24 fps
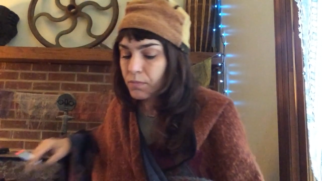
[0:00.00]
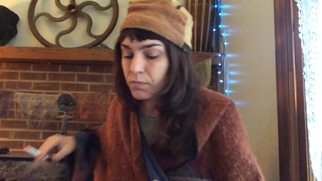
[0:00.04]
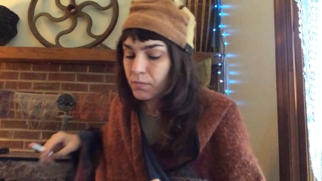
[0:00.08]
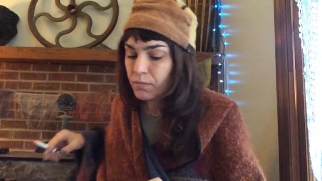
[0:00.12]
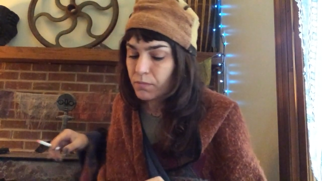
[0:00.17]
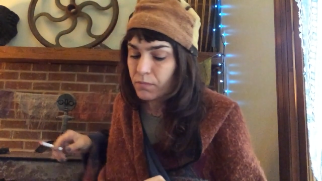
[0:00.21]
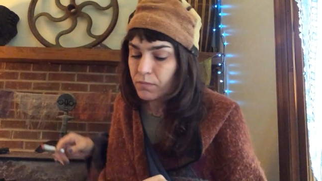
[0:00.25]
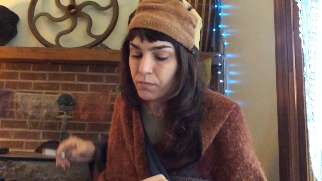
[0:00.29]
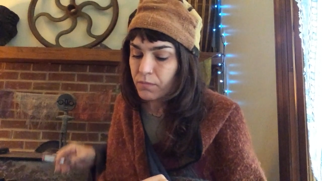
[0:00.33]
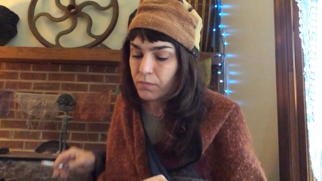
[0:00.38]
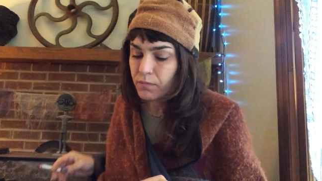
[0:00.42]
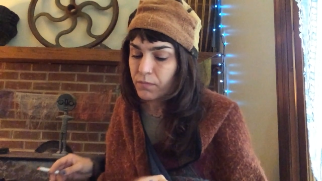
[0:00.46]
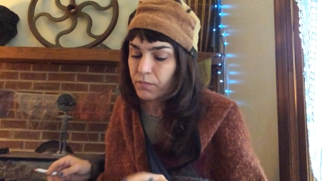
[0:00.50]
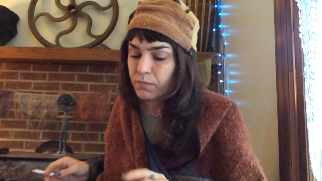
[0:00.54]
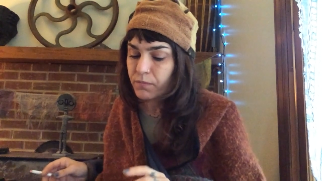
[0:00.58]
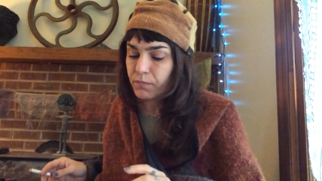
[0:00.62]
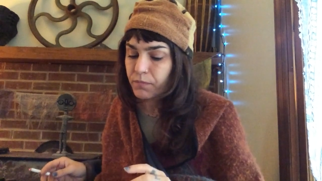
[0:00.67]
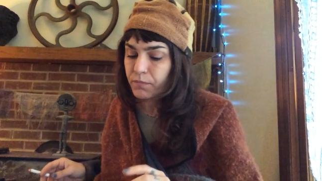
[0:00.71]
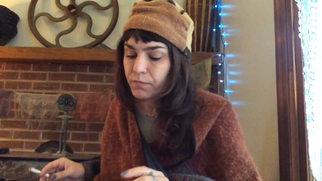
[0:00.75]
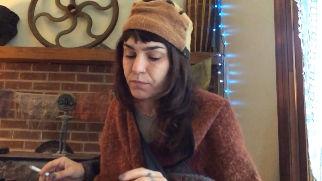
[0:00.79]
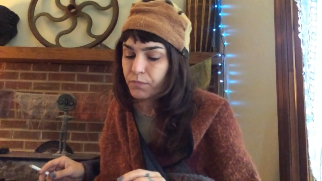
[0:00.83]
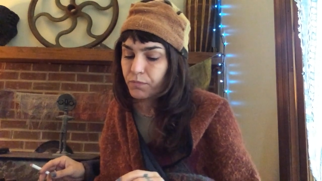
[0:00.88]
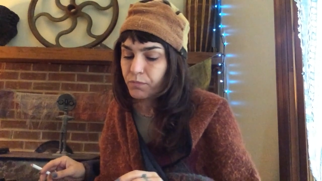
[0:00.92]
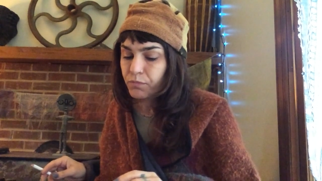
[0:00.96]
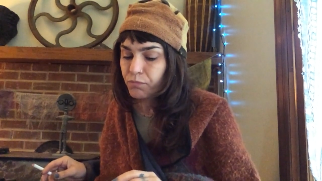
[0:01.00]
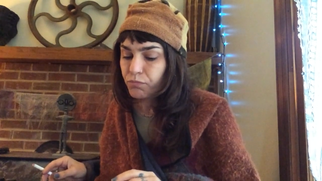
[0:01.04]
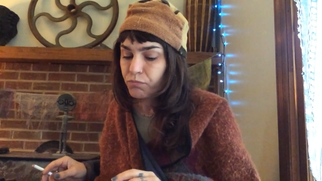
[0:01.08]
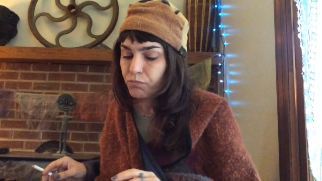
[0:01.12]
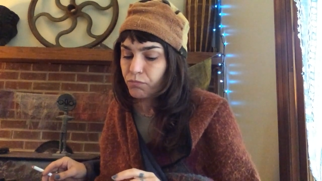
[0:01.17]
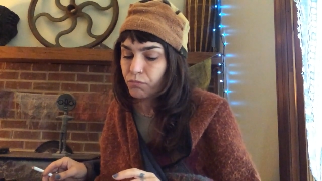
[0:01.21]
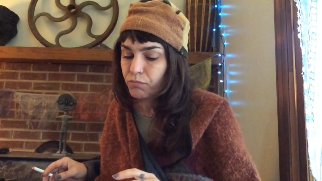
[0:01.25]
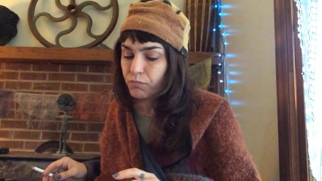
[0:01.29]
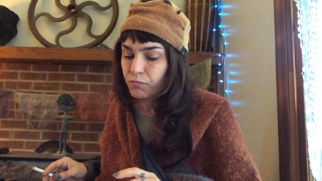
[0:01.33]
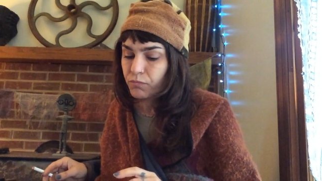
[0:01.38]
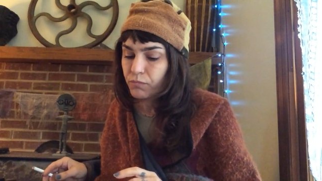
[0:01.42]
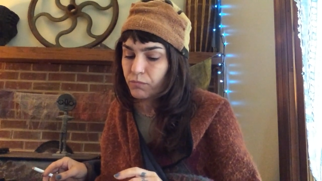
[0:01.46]

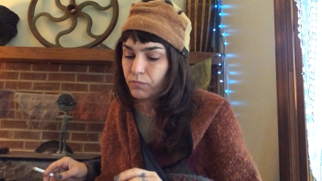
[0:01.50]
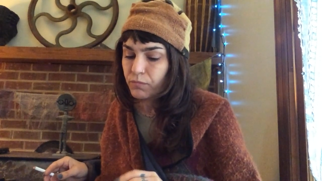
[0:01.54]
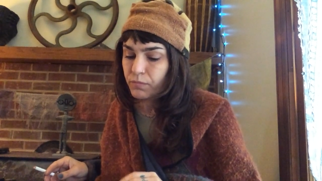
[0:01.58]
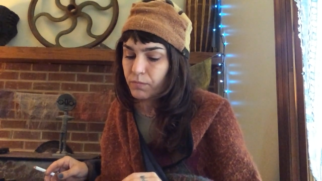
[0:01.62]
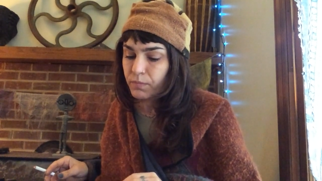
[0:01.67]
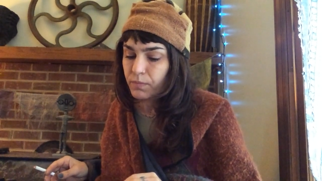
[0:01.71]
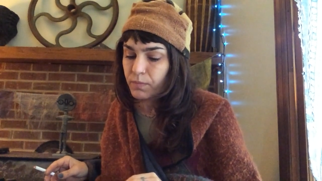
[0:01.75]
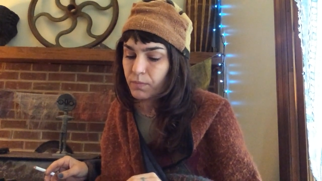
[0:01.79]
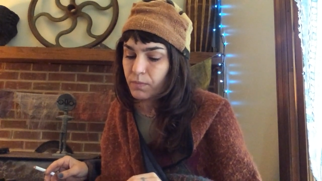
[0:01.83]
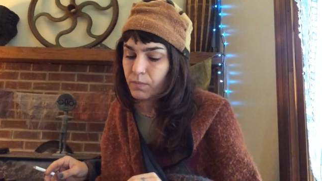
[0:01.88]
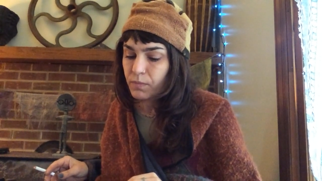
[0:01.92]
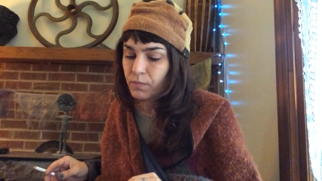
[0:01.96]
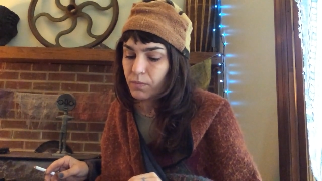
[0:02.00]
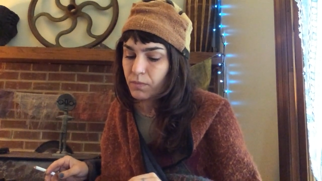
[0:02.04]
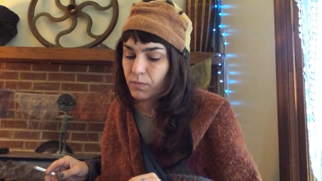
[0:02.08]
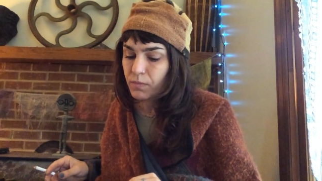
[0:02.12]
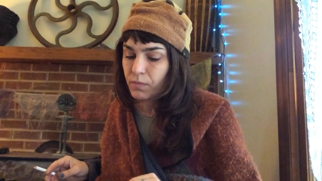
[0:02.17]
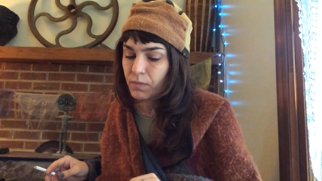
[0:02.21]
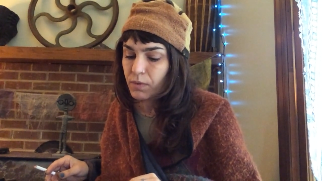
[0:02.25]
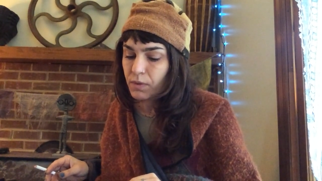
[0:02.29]
Nothing is said.